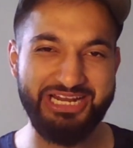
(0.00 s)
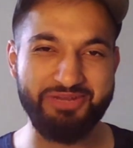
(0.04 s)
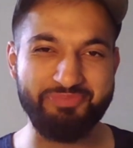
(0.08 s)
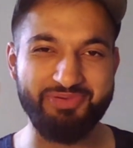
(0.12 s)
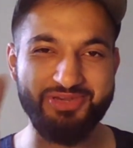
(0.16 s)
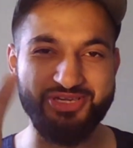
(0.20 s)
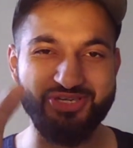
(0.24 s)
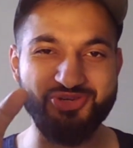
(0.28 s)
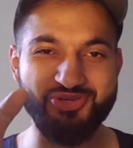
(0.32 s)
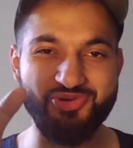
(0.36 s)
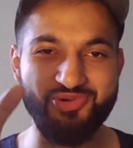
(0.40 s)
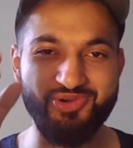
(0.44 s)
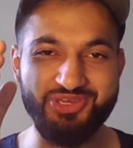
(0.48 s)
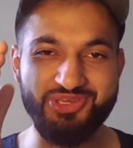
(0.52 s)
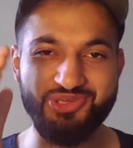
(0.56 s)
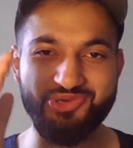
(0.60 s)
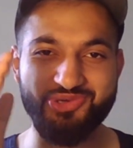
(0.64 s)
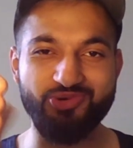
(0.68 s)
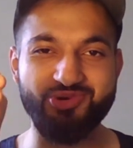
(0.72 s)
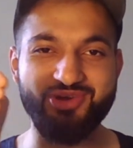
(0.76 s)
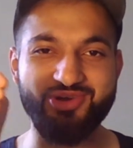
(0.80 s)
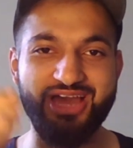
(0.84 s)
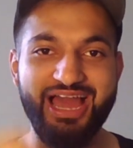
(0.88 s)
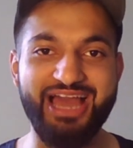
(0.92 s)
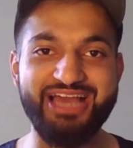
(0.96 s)
to be showing
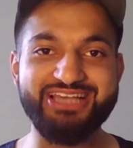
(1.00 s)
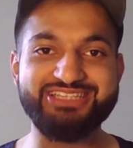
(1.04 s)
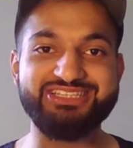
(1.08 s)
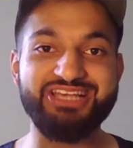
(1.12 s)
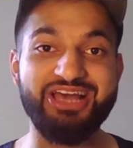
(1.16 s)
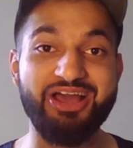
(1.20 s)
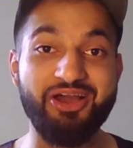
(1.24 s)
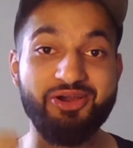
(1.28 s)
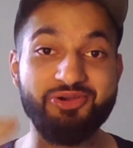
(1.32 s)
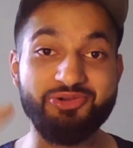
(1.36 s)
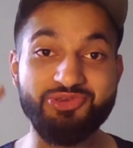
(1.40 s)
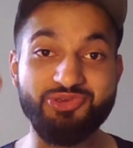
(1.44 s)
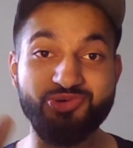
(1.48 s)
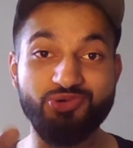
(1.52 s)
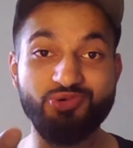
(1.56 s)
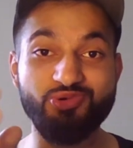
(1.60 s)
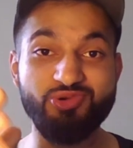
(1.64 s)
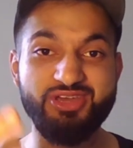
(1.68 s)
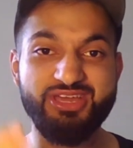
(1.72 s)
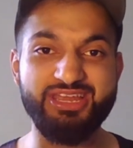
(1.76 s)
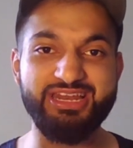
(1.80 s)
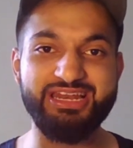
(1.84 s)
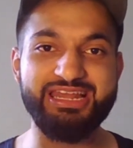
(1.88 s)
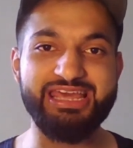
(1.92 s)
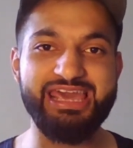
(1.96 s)
you guys how you
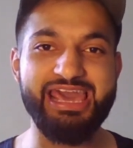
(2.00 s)
can